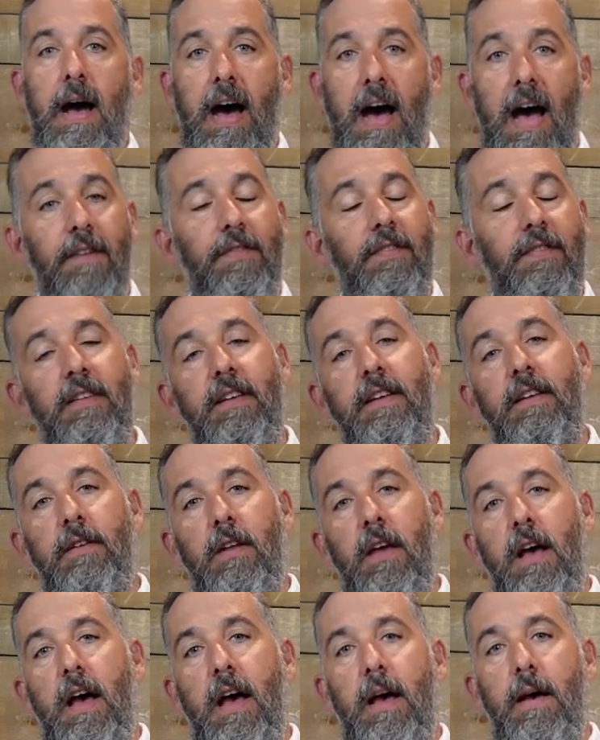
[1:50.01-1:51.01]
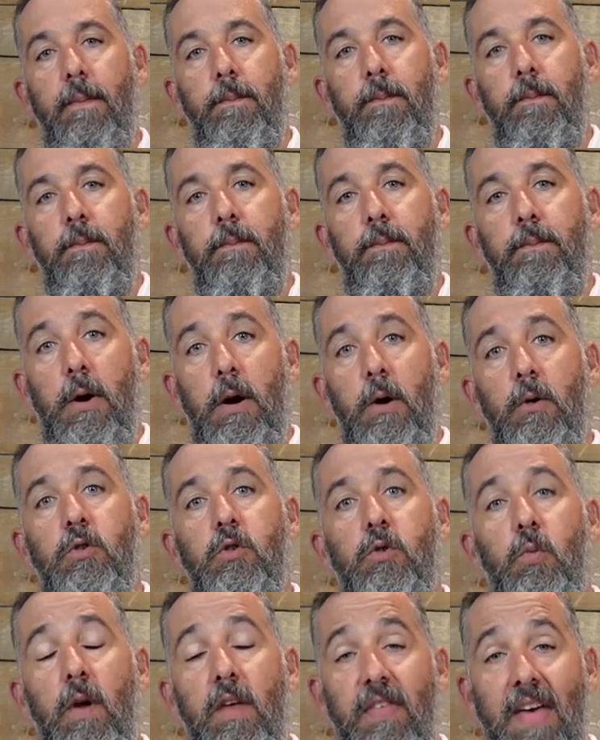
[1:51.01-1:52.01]
I've seen
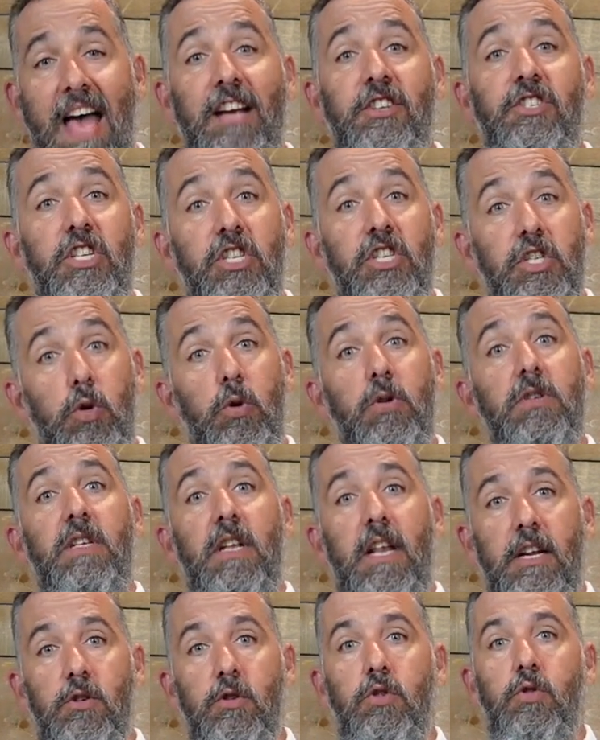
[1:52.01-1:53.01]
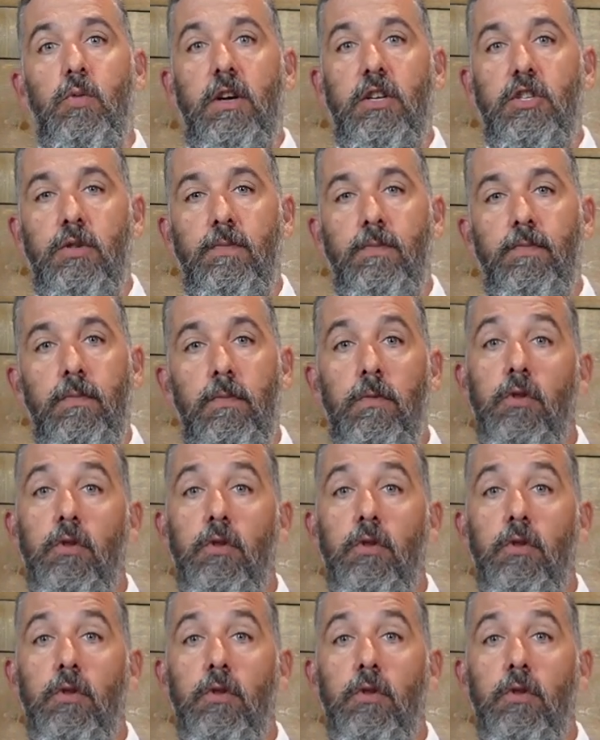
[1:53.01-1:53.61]
boats with actually source selector switch.